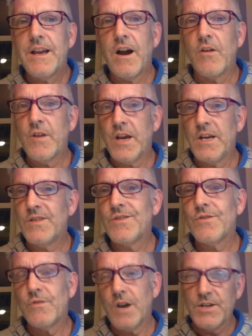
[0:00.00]
Okay,
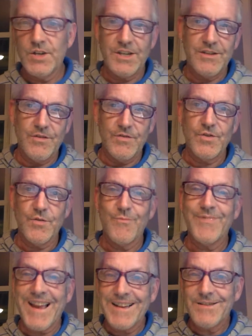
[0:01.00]
so
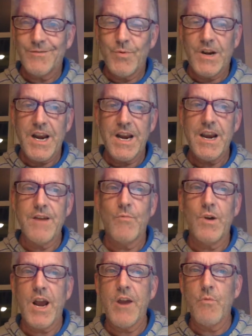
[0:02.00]
that's what
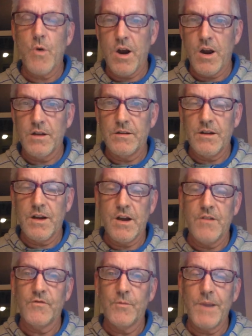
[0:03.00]
I want
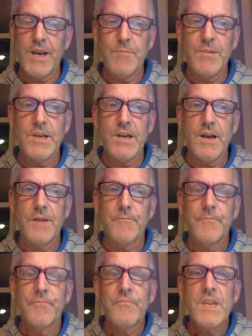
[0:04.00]
from APA.
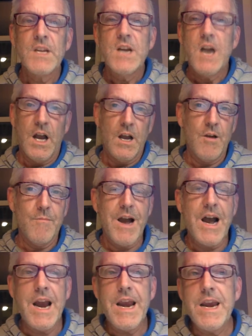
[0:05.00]

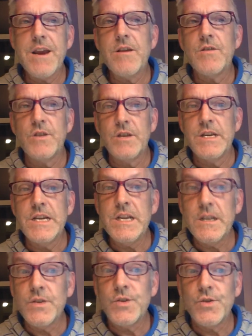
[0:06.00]
I
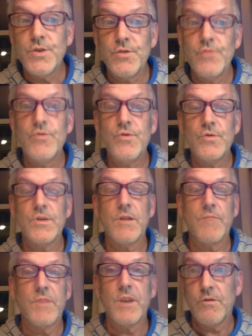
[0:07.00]
need to do
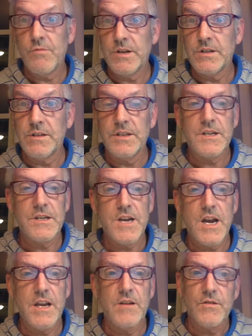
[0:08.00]
something quickly
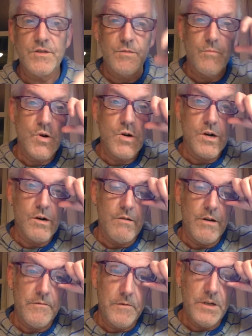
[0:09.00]
tonight or tomorrow.
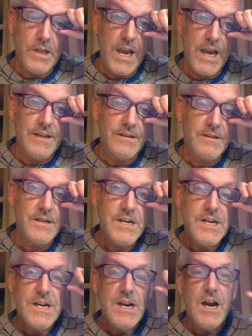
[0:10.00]
I realized,
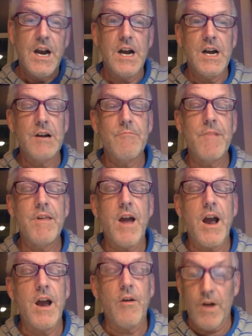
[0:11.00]
or
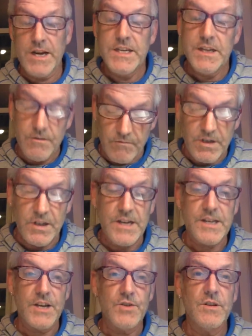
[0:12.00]
I didn't
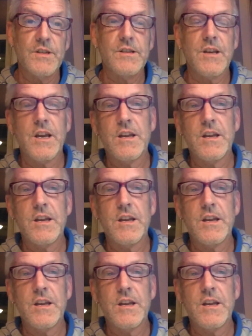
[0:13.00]
realize, I should say,